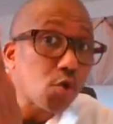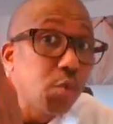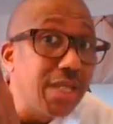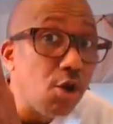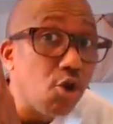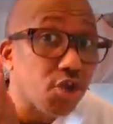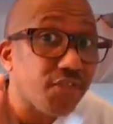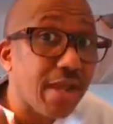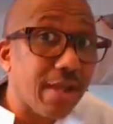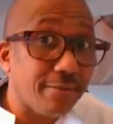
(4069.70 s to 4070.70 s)
we
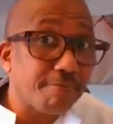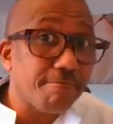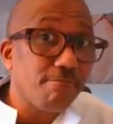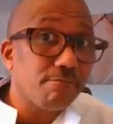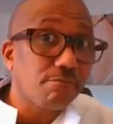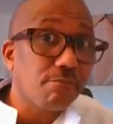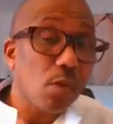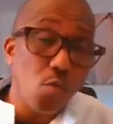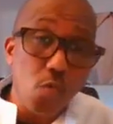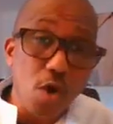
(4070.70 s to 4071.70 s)
understand,
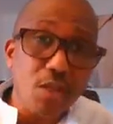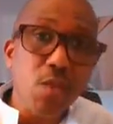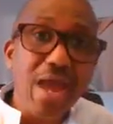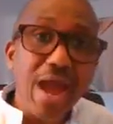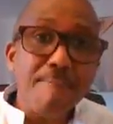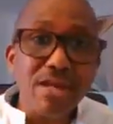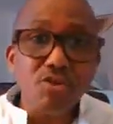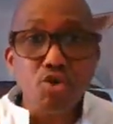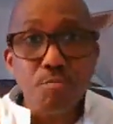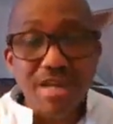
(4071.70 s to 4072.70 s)
what we are
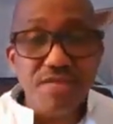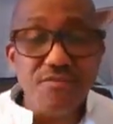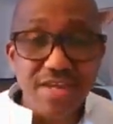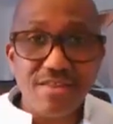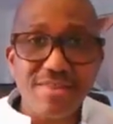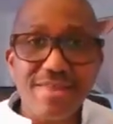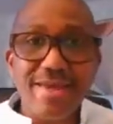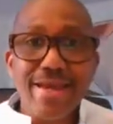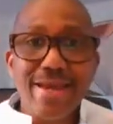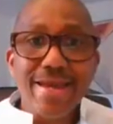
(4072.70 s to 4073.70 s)
meant to believe is,
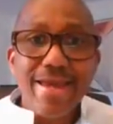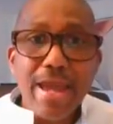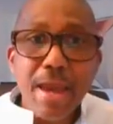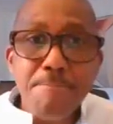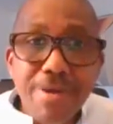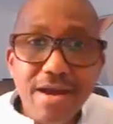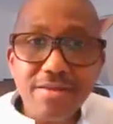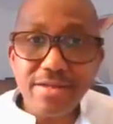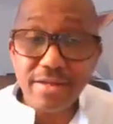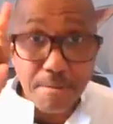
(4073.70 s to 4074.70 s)
a
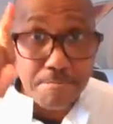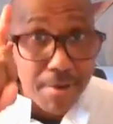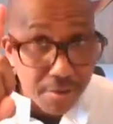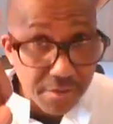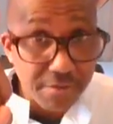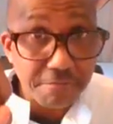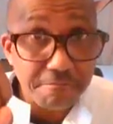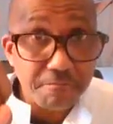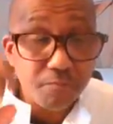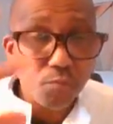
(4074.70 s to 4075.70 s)
person,
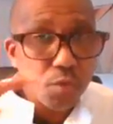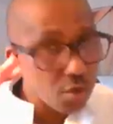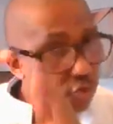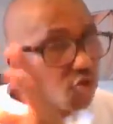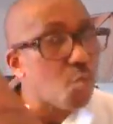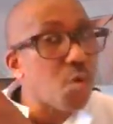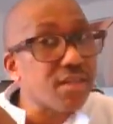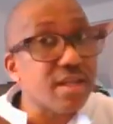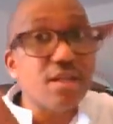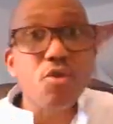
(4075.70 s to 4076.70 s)
someone
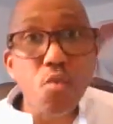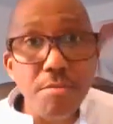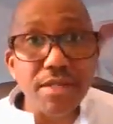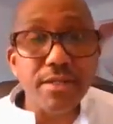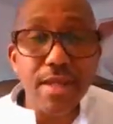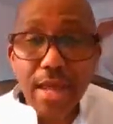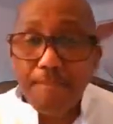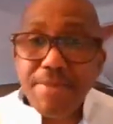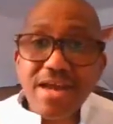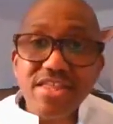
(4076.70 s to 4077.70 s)
said it's a woman, a
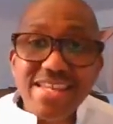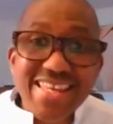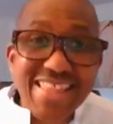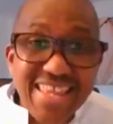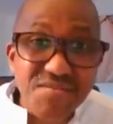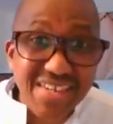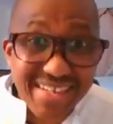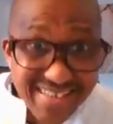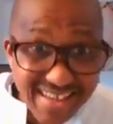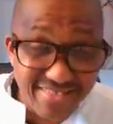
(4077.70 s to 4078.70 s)
person is given the
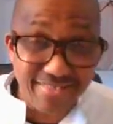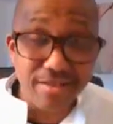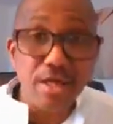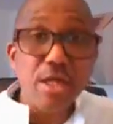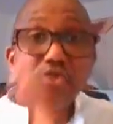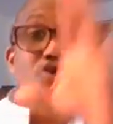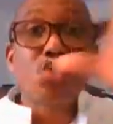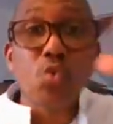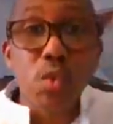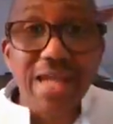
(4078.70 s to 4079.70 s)
task to
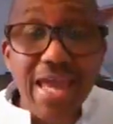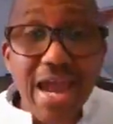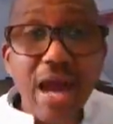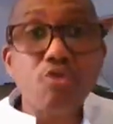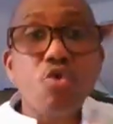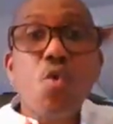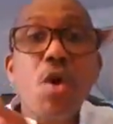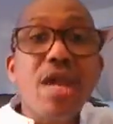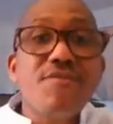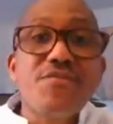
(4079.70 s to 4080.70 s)
do the layout or
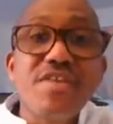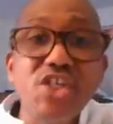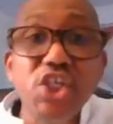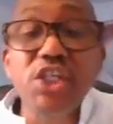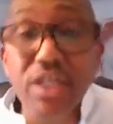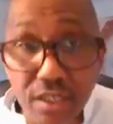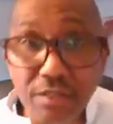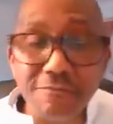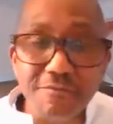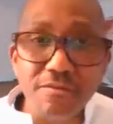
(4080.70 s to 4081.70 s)
whatever finishing they need.
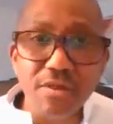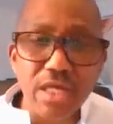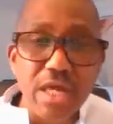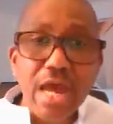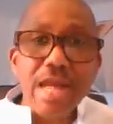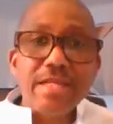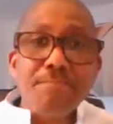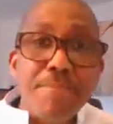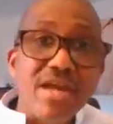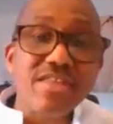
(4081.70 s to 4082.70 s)
And
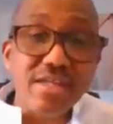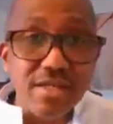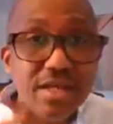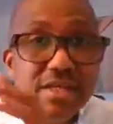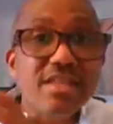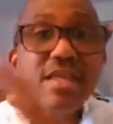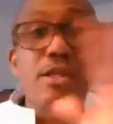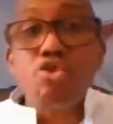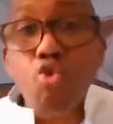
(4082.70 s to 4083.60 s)
that person, they said, is